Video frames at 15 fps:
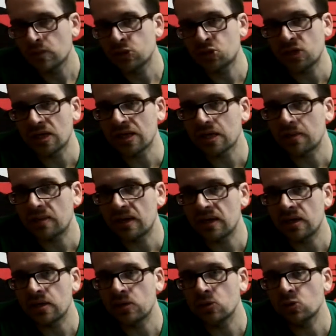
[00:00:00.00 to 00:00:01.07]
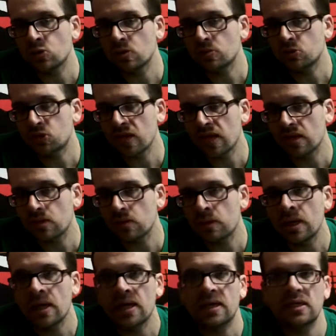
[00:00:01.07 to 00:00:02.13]
Check out my YouTube channel
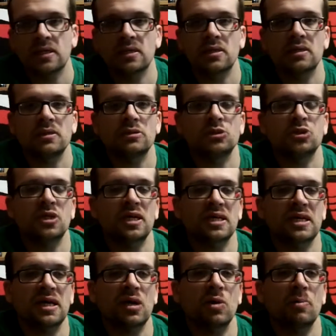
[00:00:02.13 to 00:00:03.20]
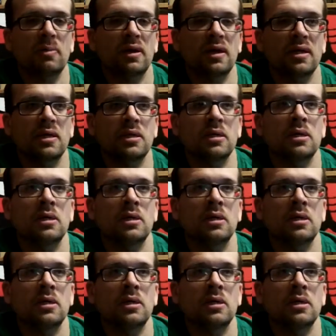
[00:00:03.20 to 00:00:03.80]
and check out my